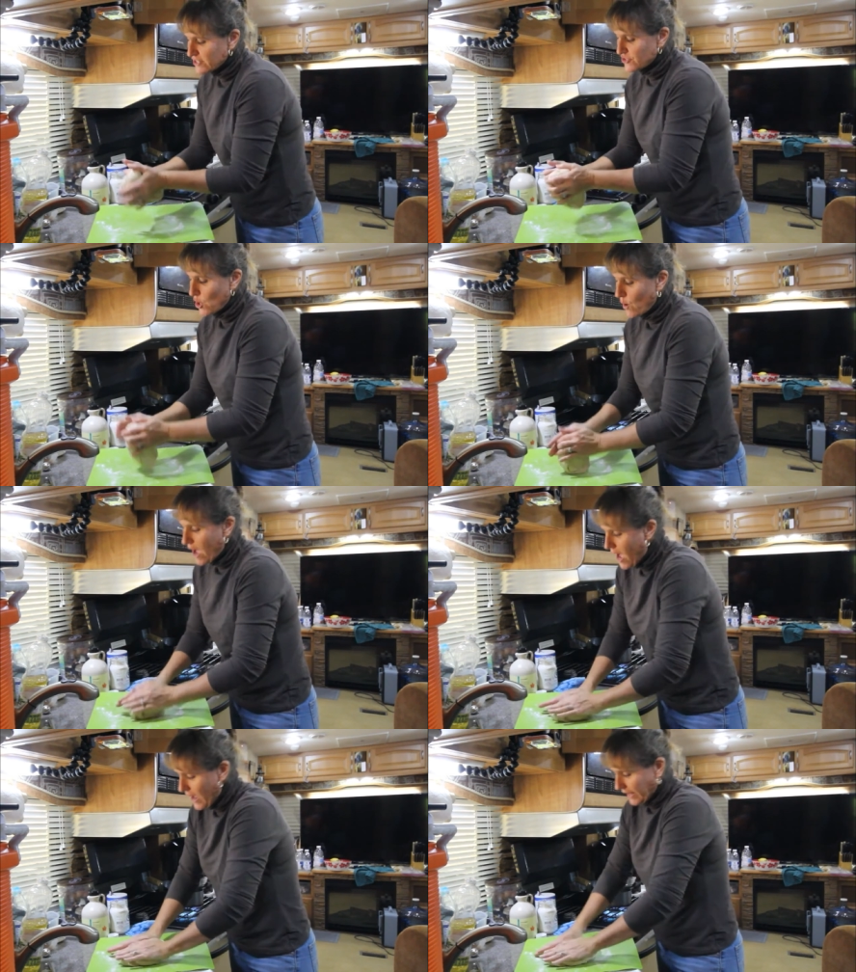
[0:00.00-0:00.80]
So
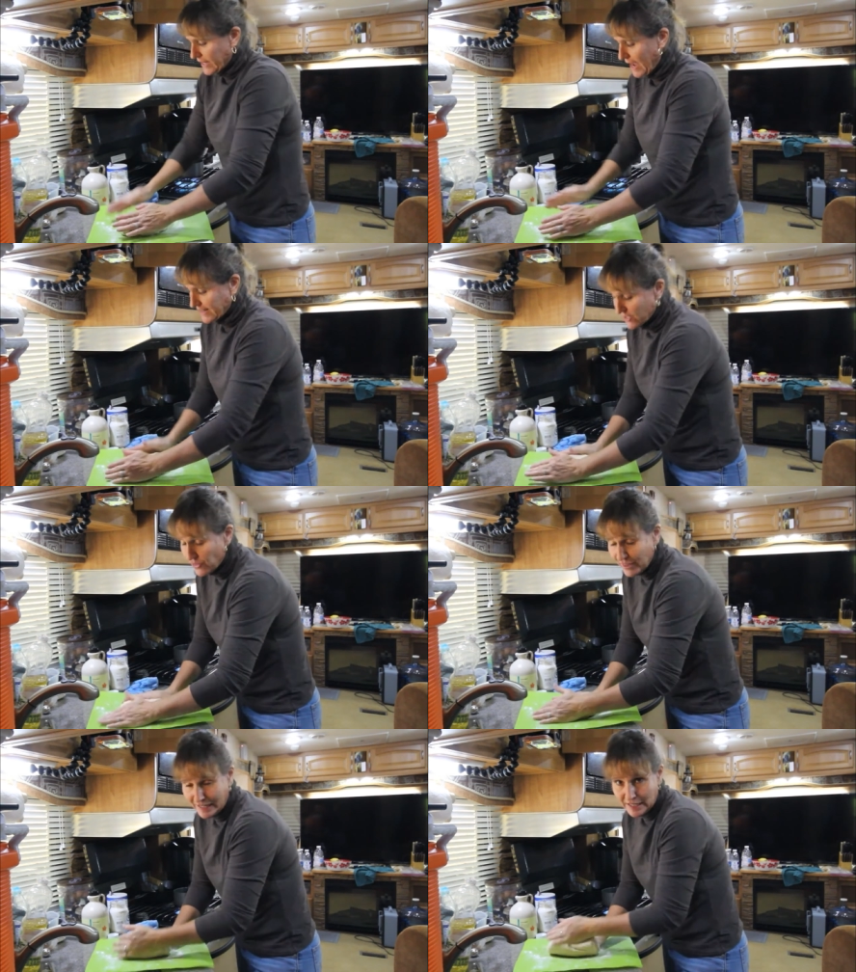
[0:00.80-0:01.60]
I got to
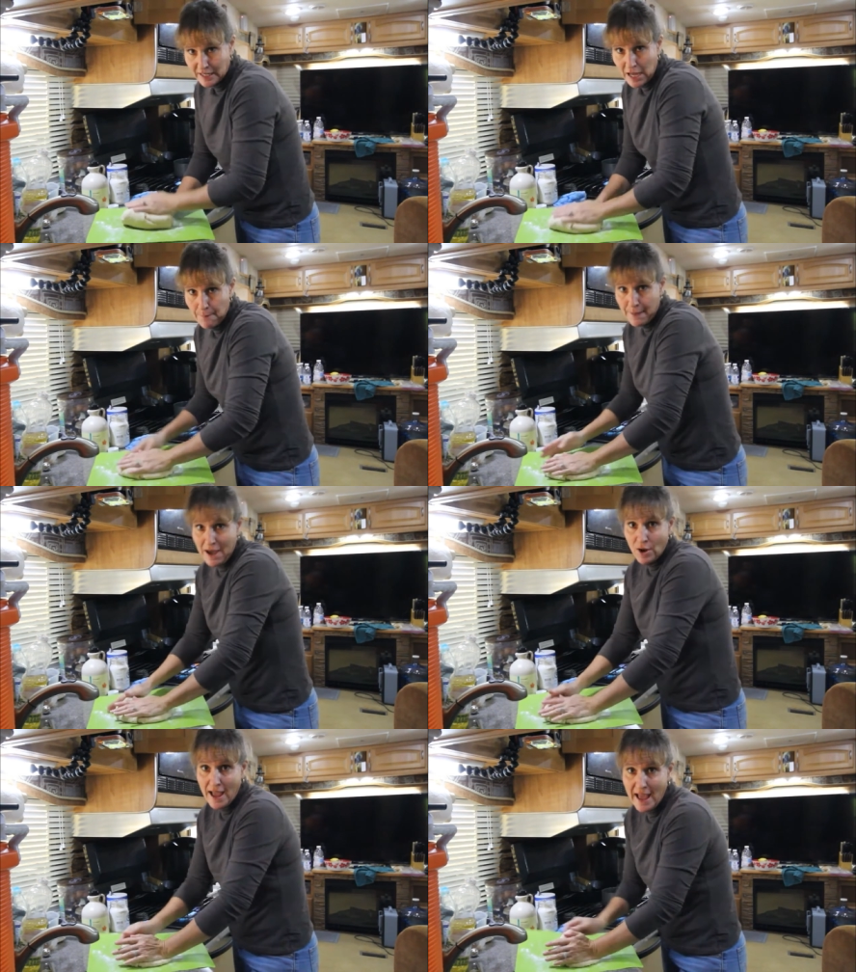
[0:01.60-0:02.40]
thinking
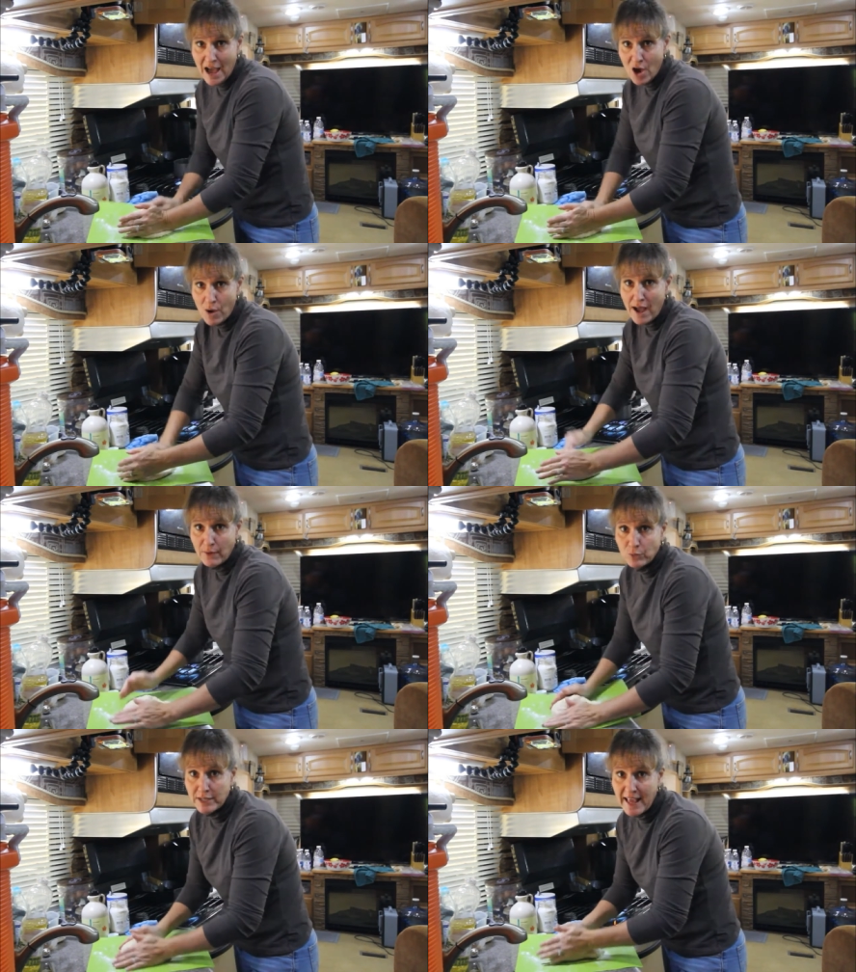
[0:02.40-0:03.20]
about how I
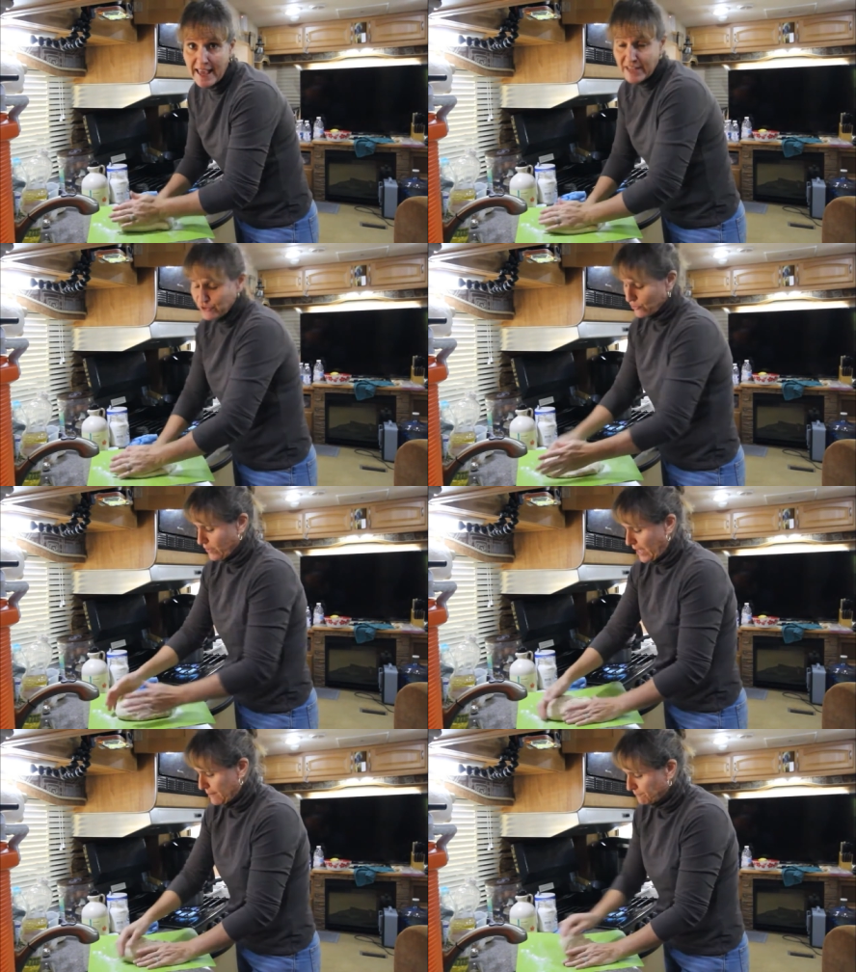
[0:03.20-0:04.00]
would handle
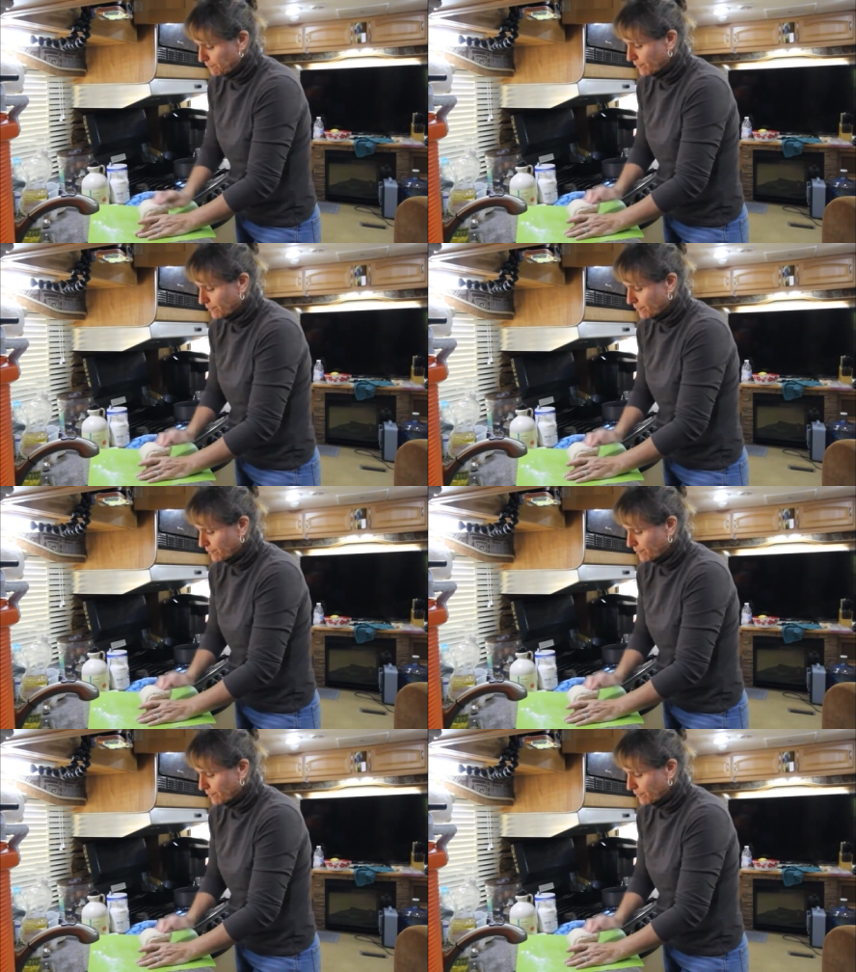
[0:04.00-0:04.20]
that.